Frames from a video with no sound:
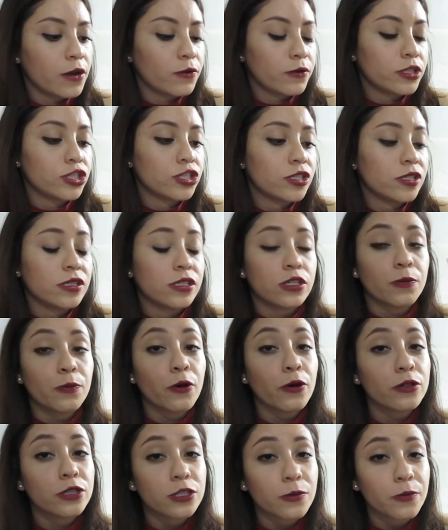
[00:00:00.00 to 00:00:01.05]
which is
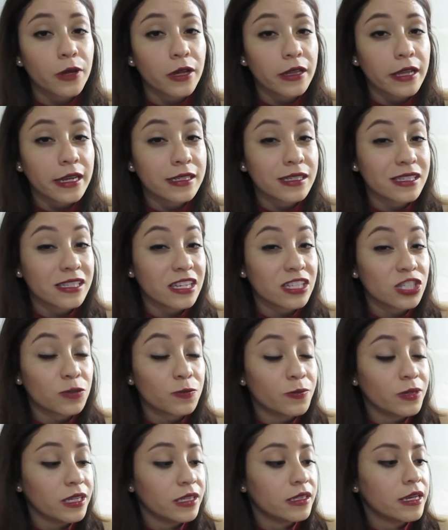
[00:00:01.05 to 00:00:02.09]
supposed to be like sedge
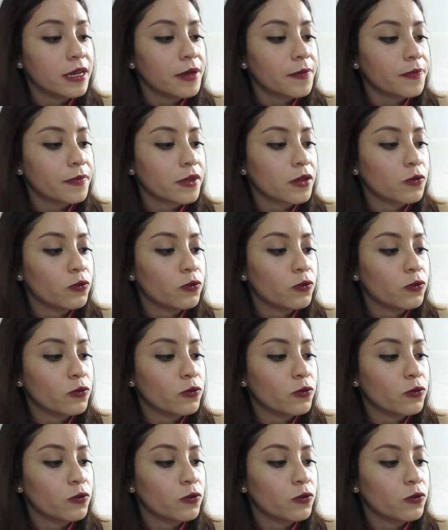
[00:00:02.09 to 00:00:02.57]
beaten,